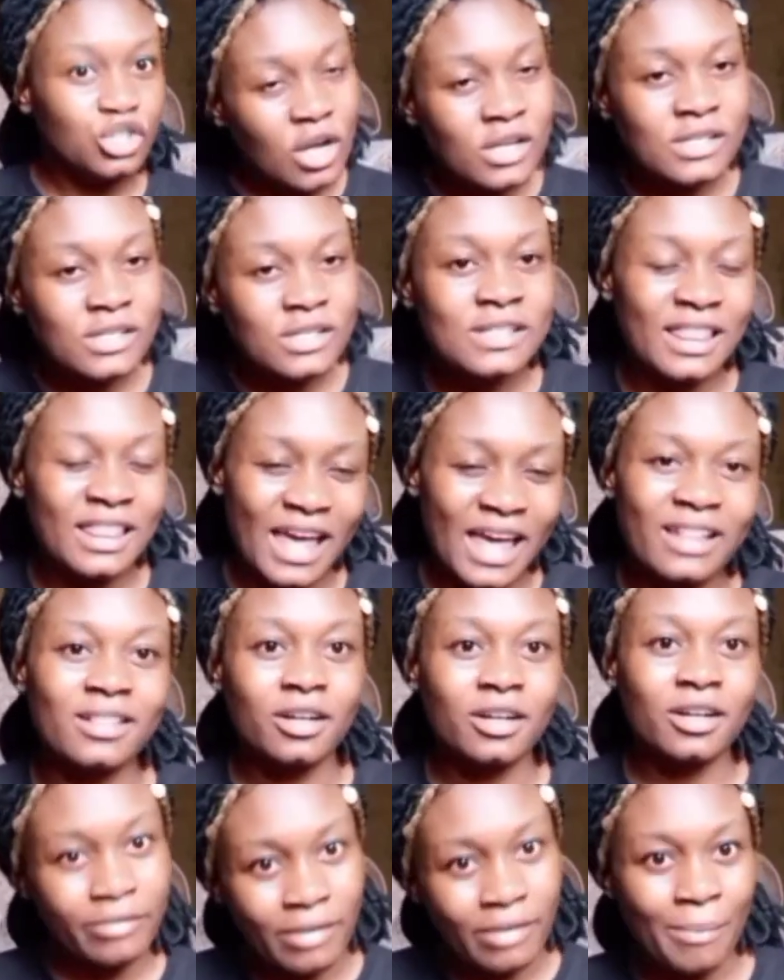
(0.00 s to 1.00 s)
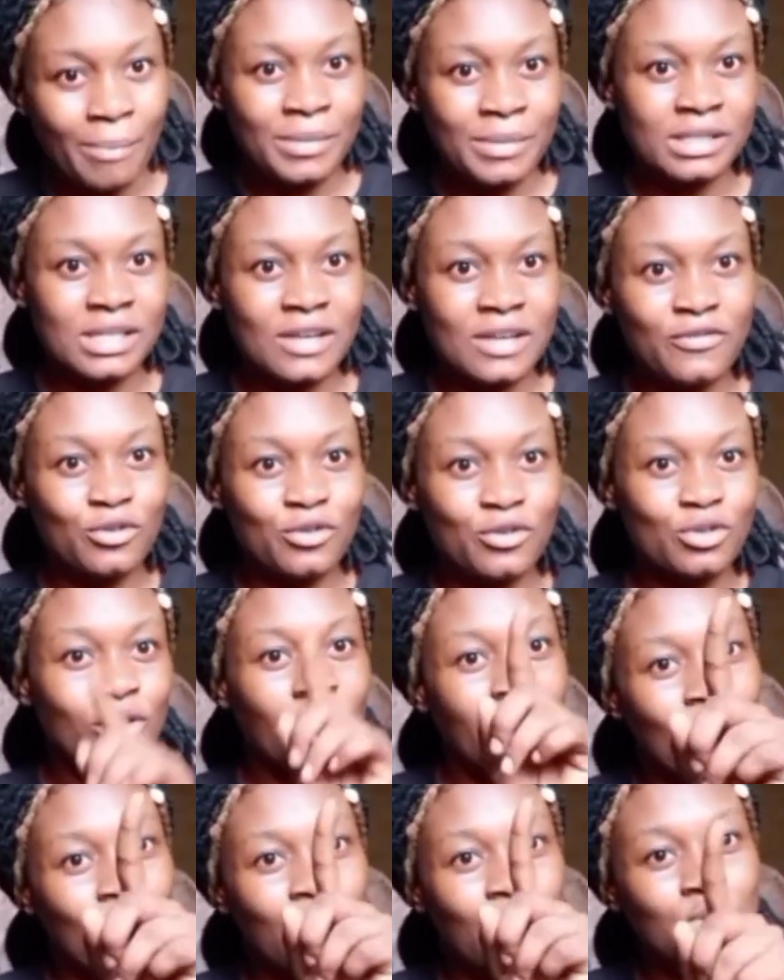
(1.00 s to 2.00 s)
Just like the Grammys. If you
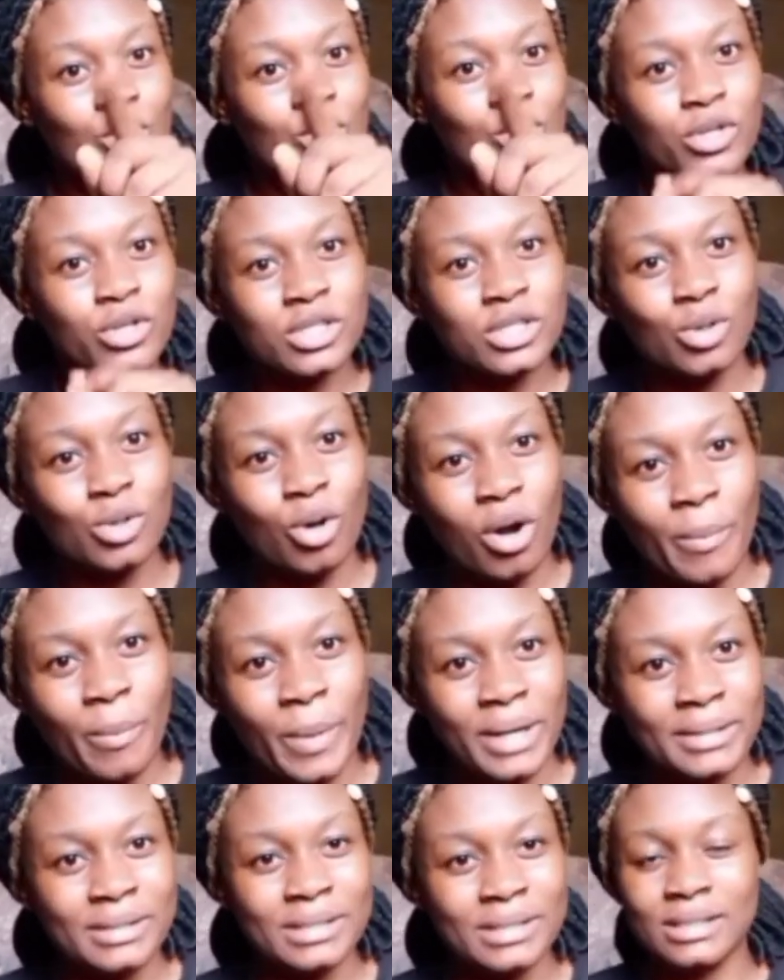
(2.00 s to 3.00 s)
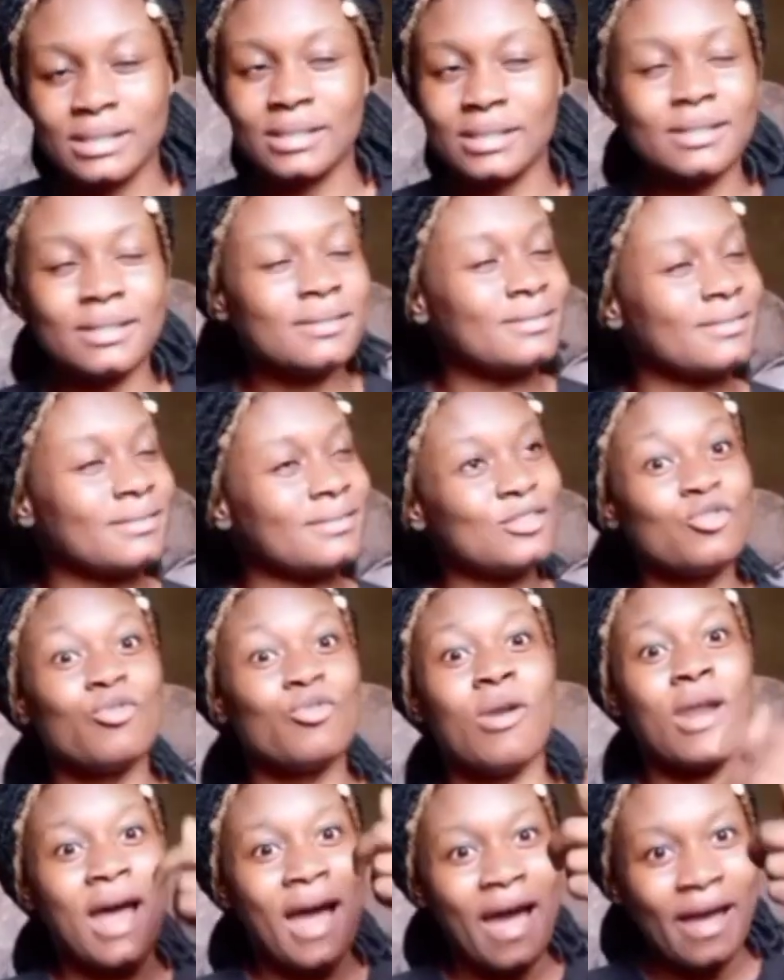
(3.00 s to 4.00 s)
thought I wasn't going to talk about it,
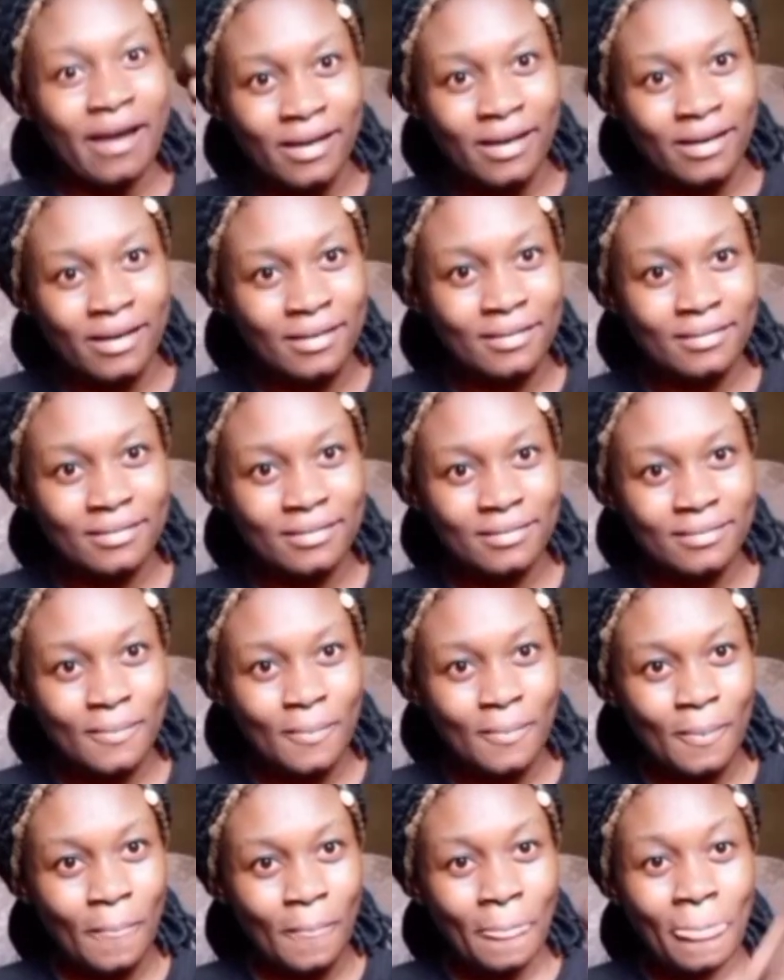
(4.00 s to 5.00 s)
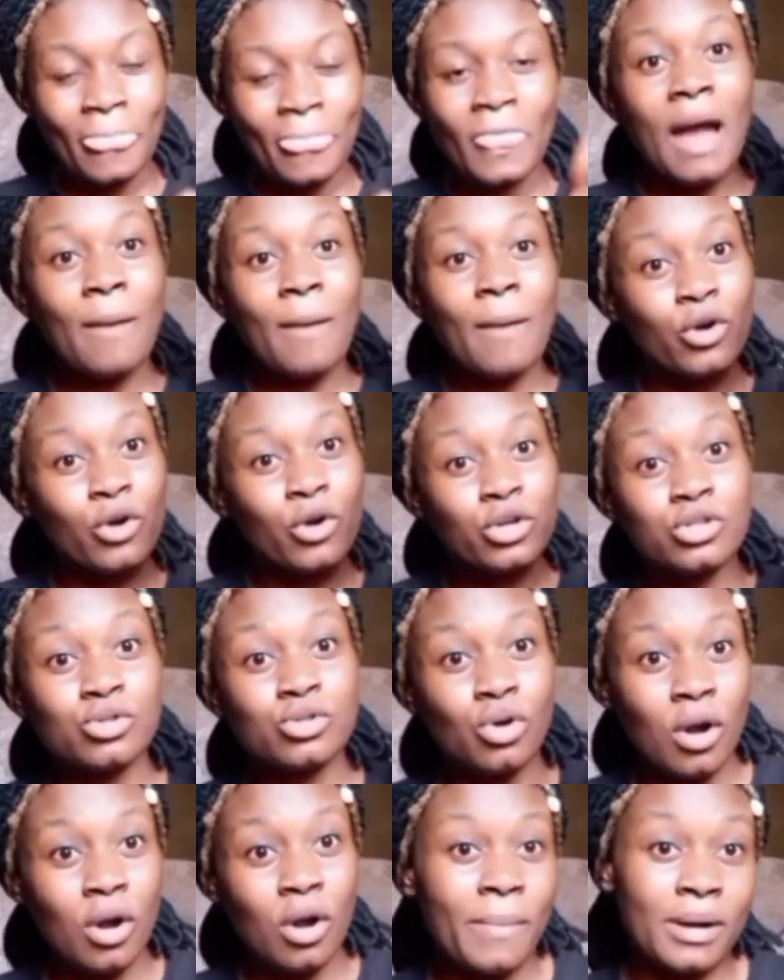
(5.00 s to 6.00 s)
you lie. I'm going
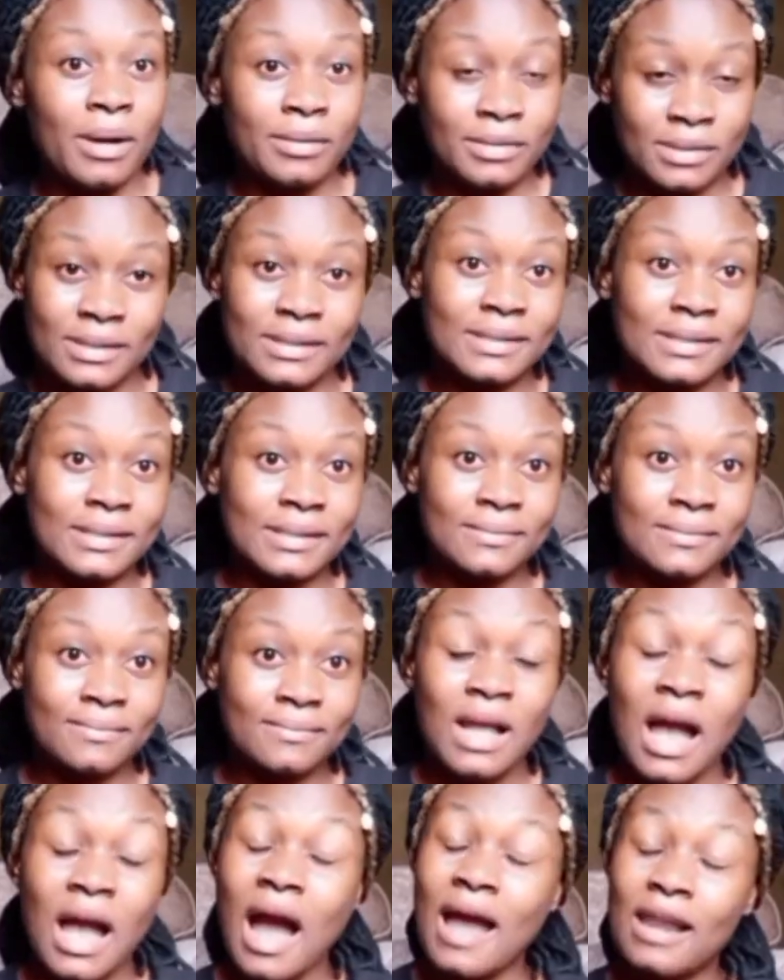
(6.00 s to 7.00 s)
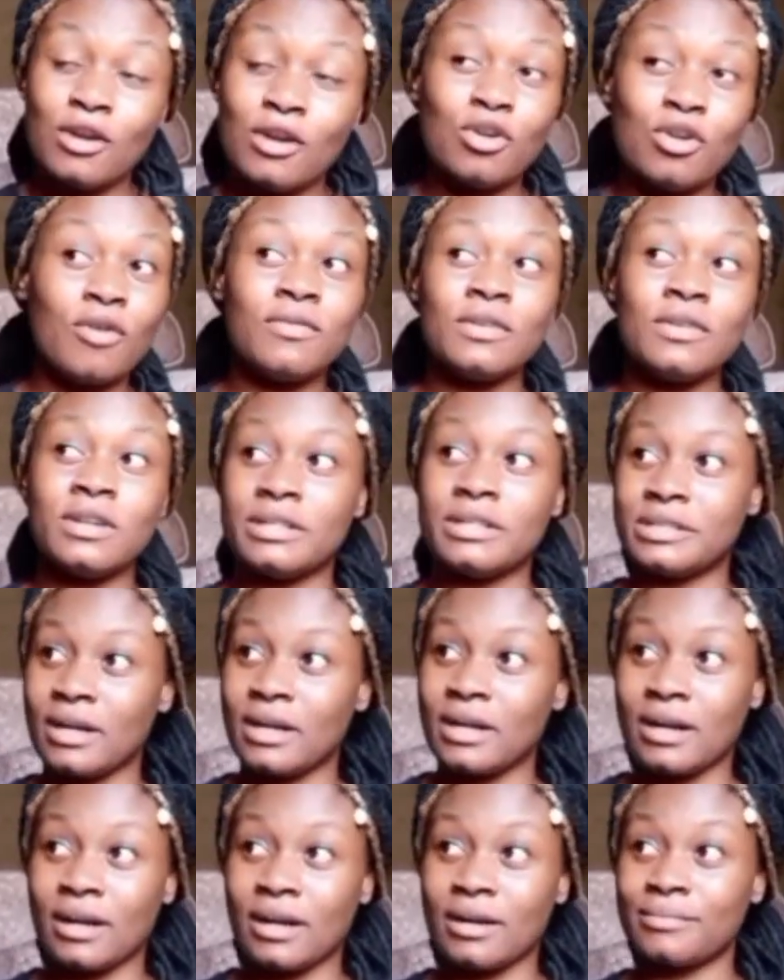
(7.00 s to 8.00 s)
to talk about it. I love Lady
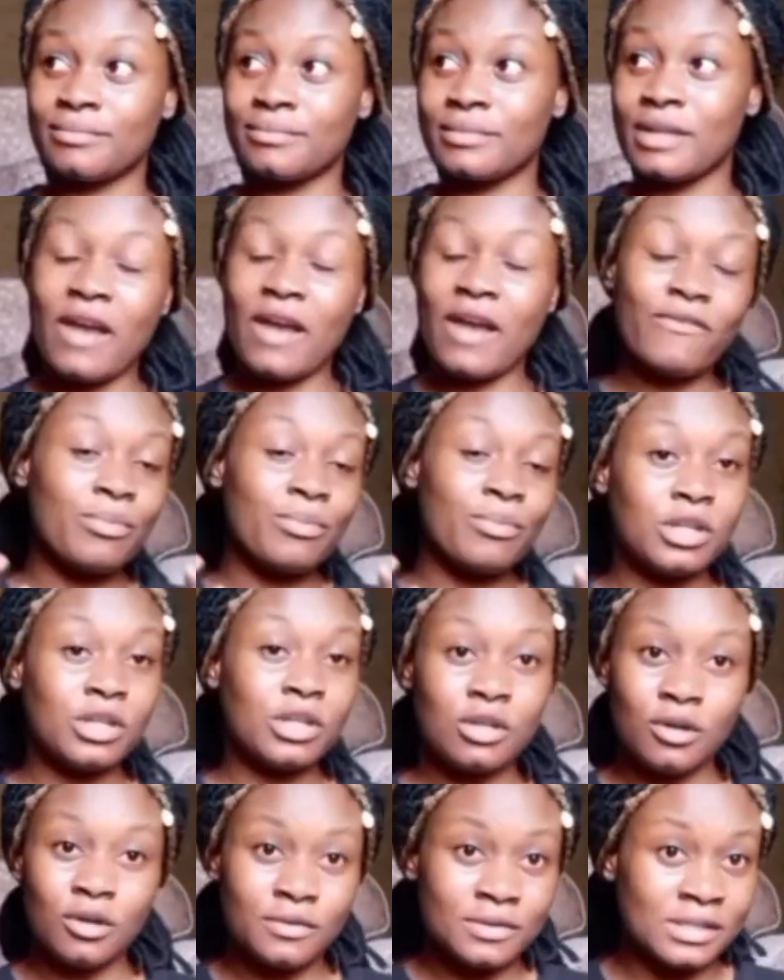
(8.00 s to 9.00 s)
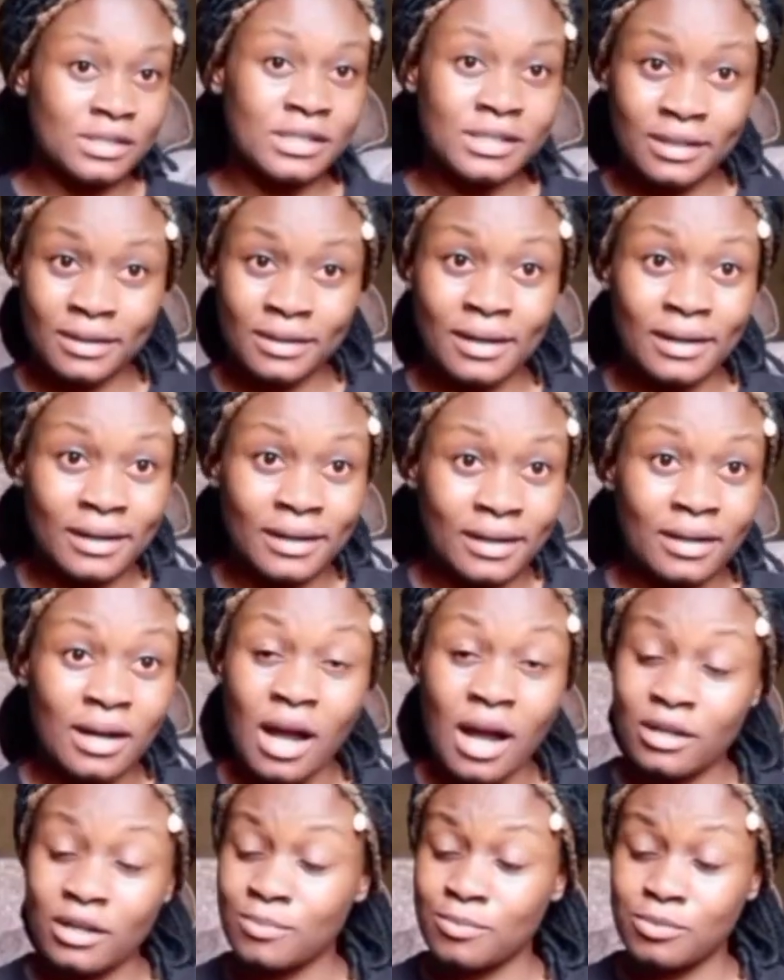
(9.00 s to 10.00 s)
Gaga. Everybody loves Lady Gaga.
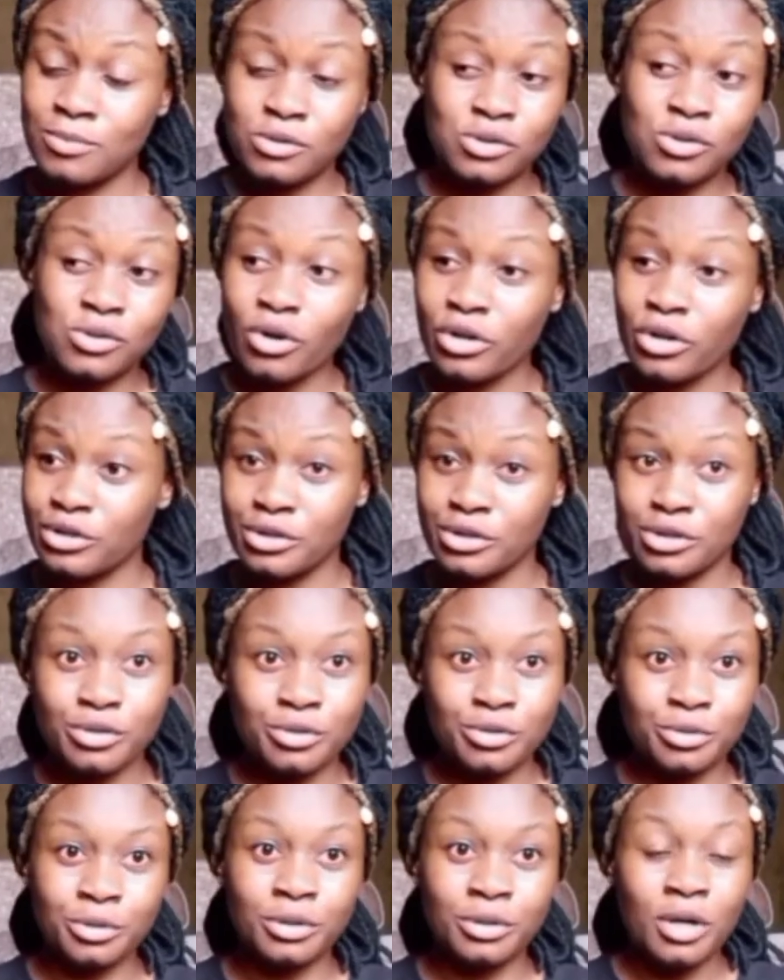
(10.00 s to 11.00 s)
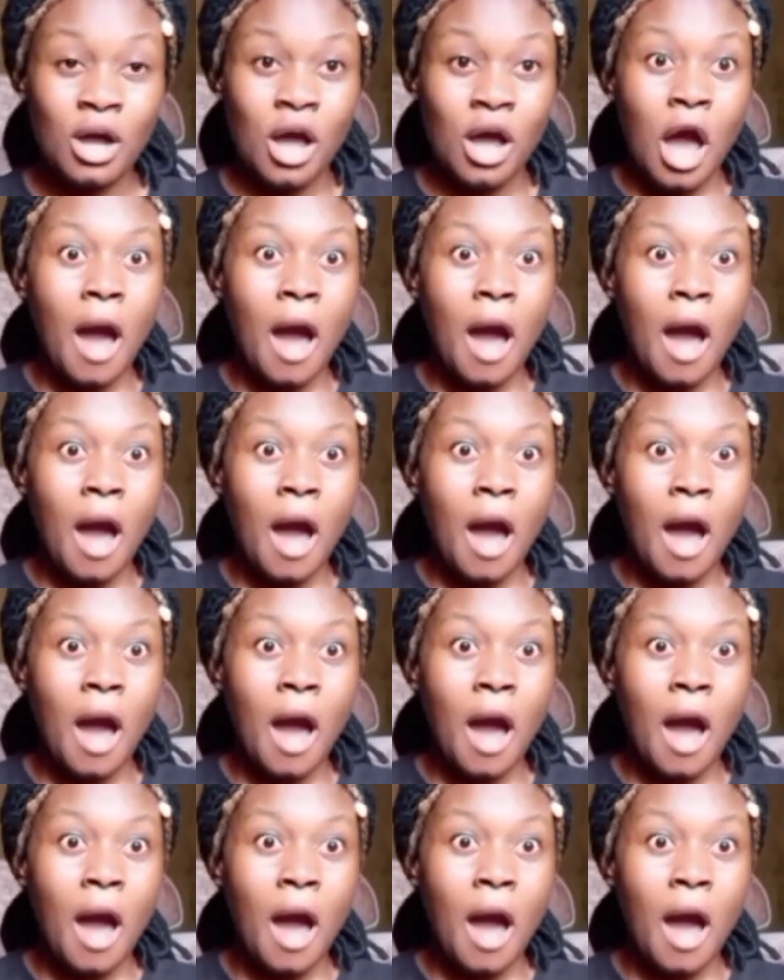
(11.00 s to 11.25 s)
Her song is good.